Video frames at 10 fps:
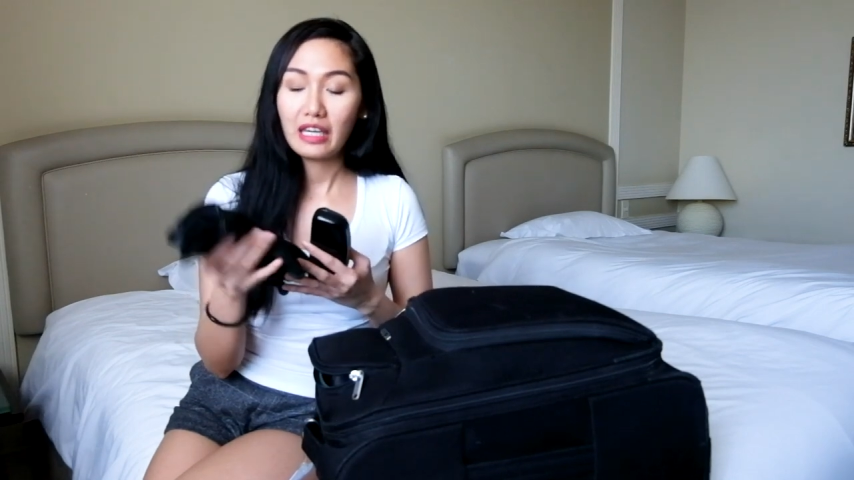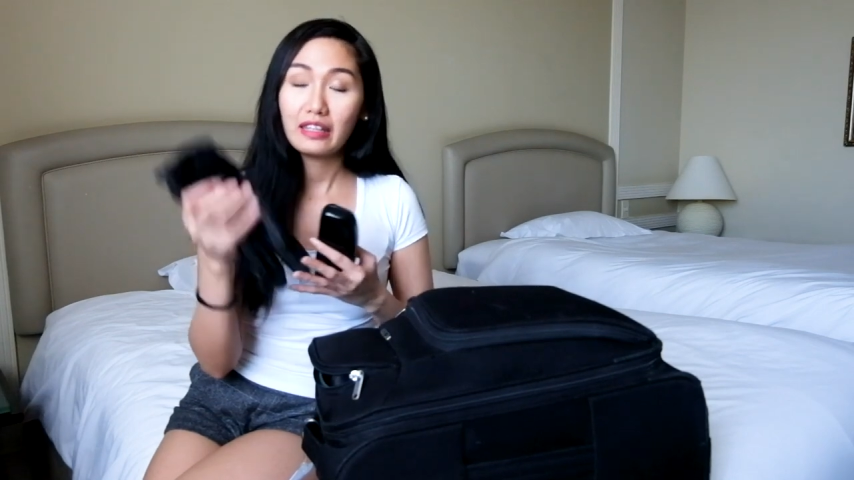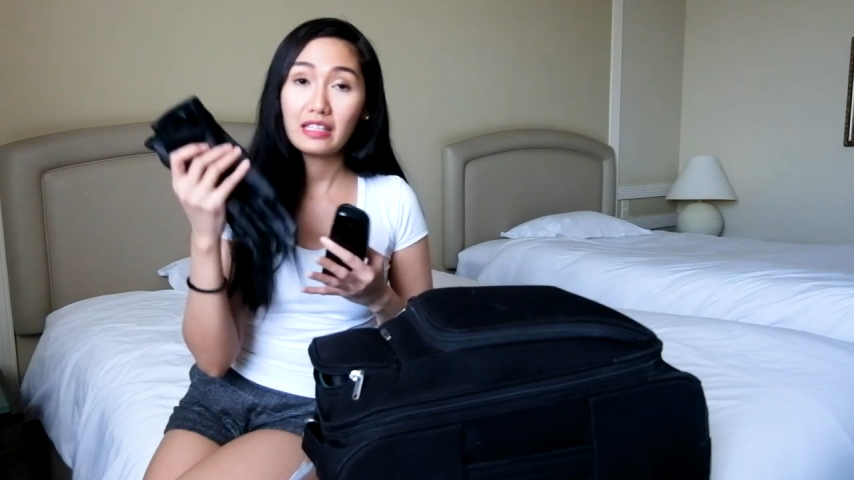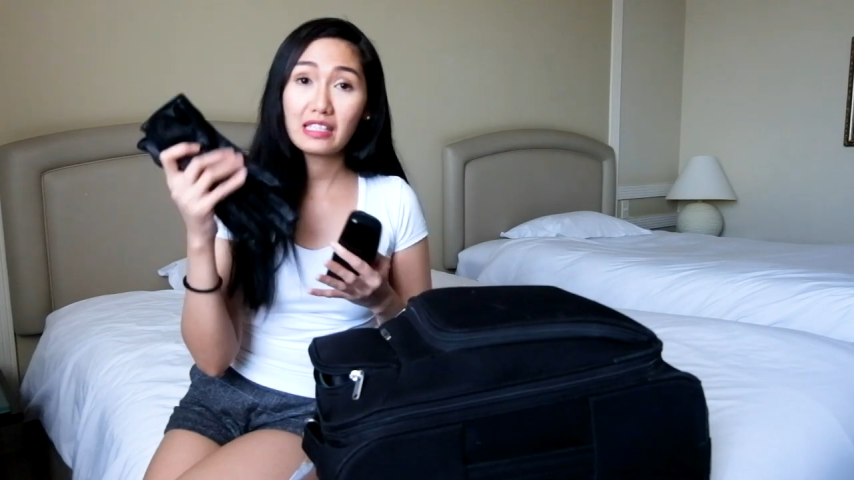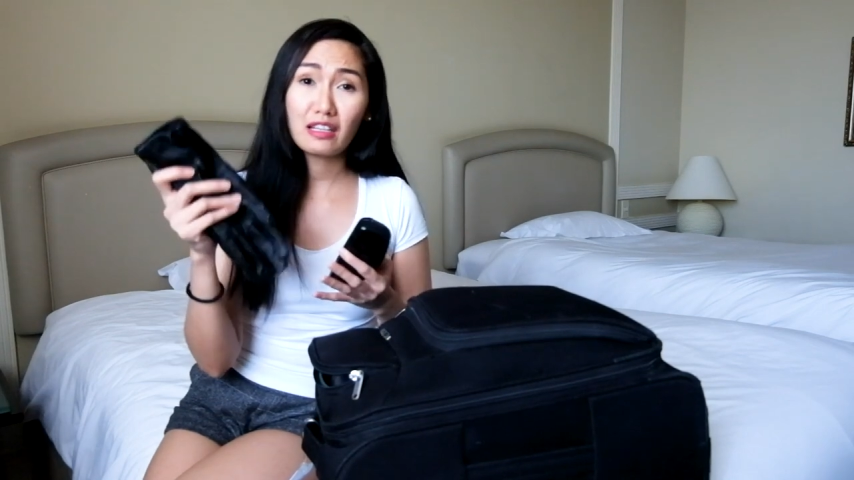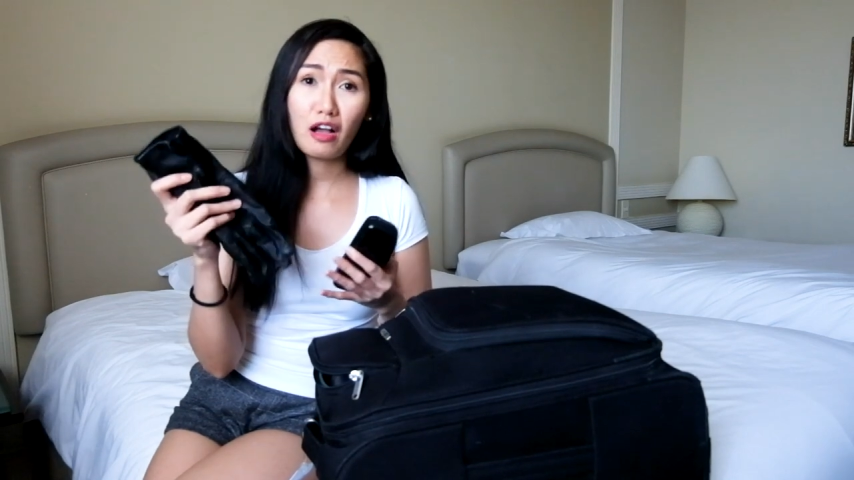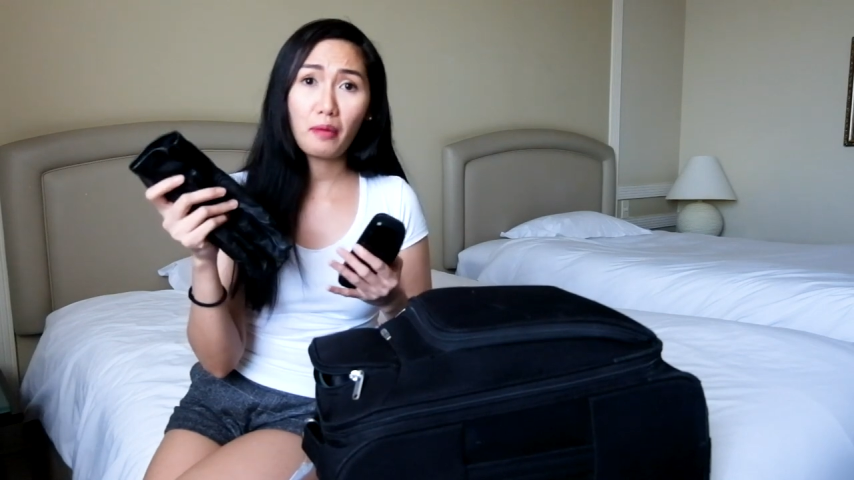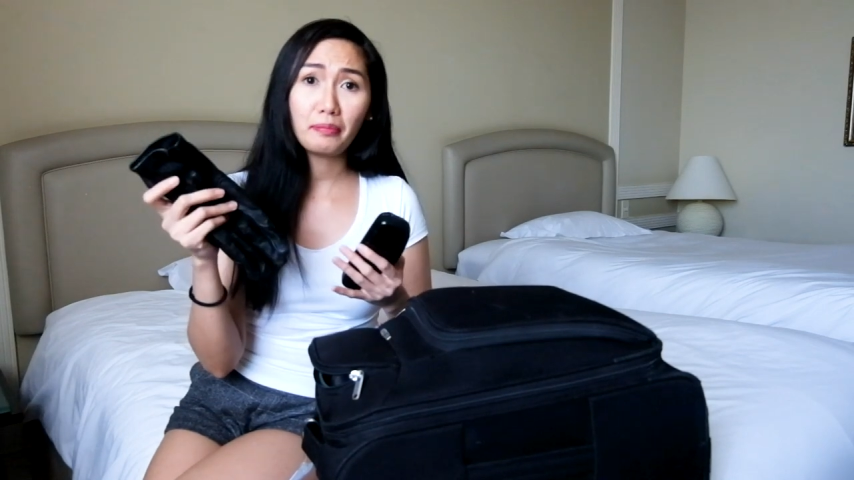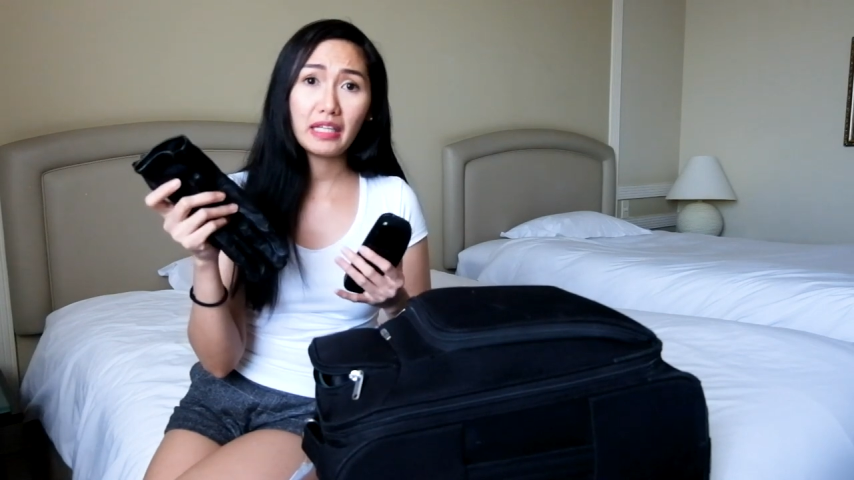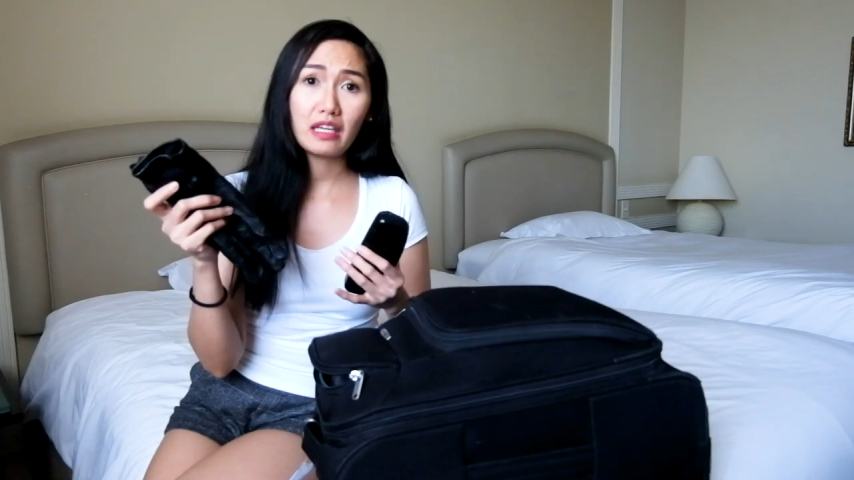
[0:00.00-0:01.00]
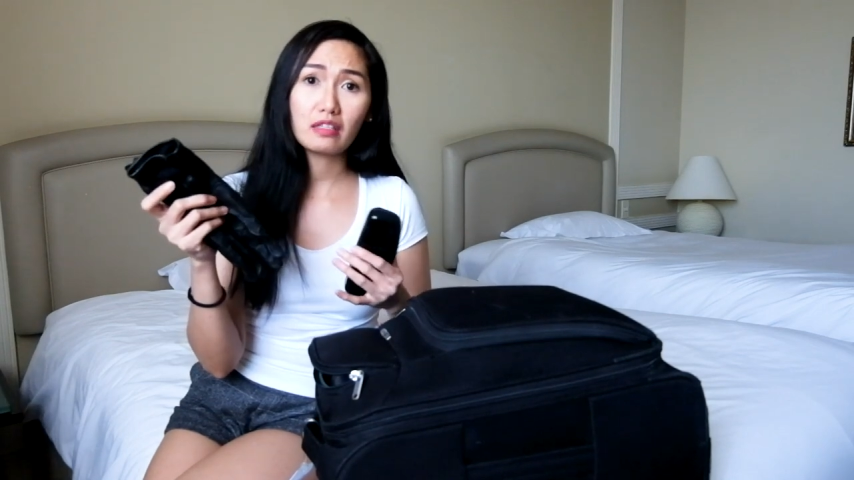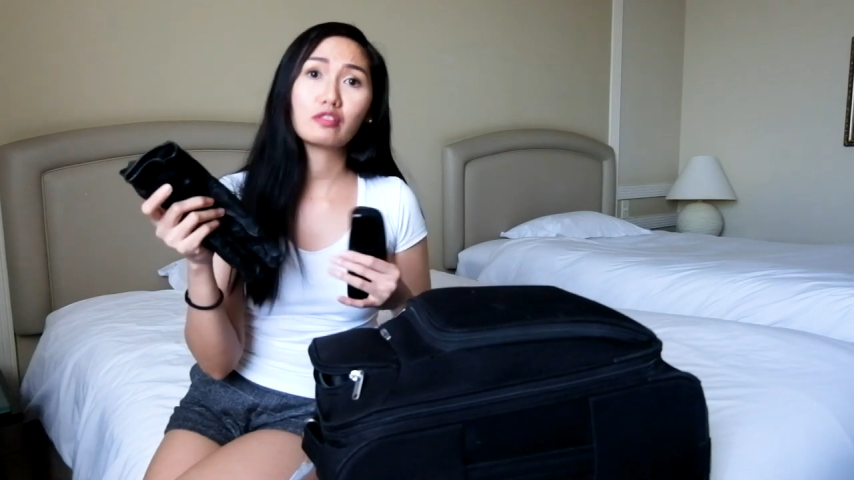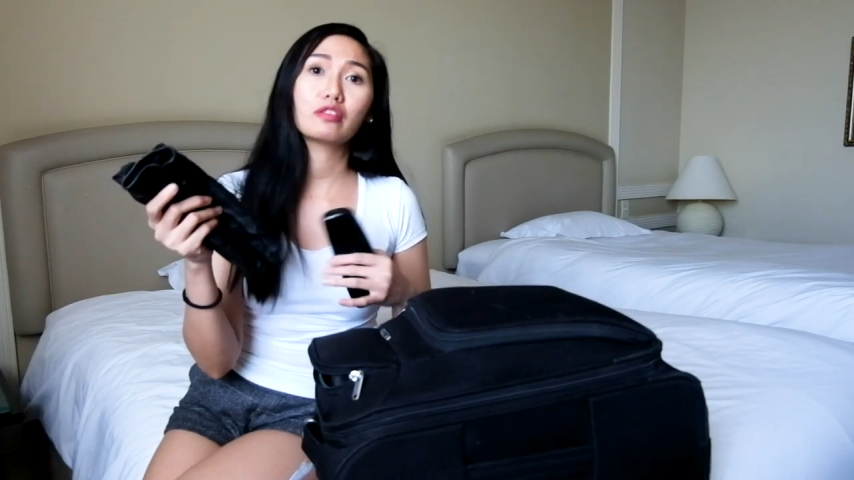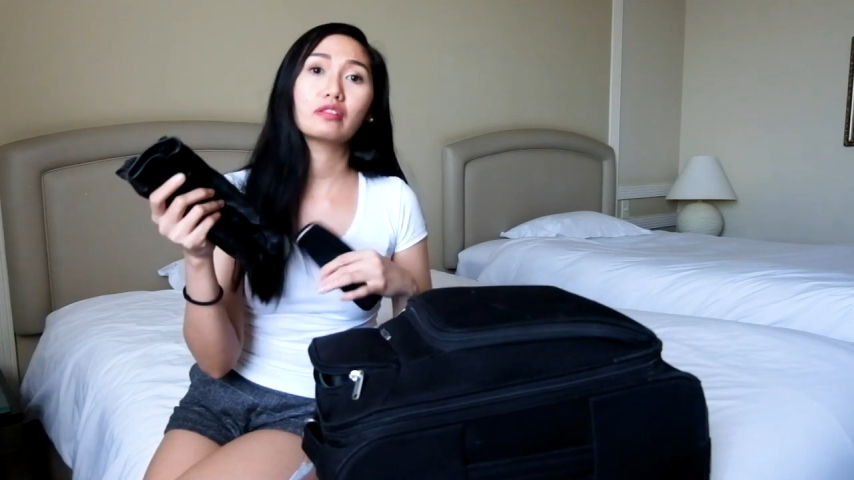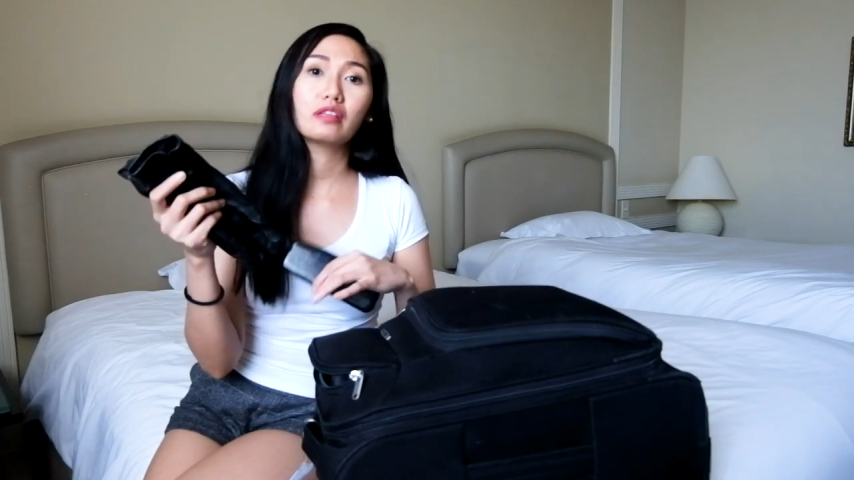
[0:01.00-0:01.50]
This is a company
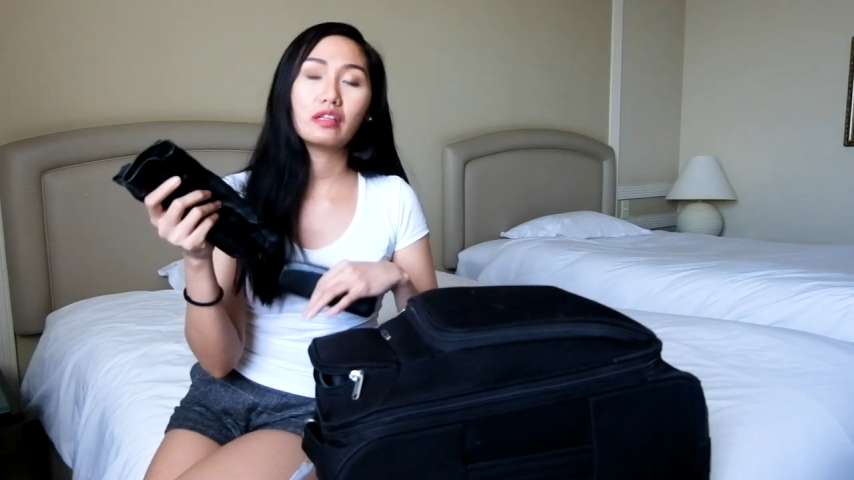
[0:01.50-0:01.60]
issued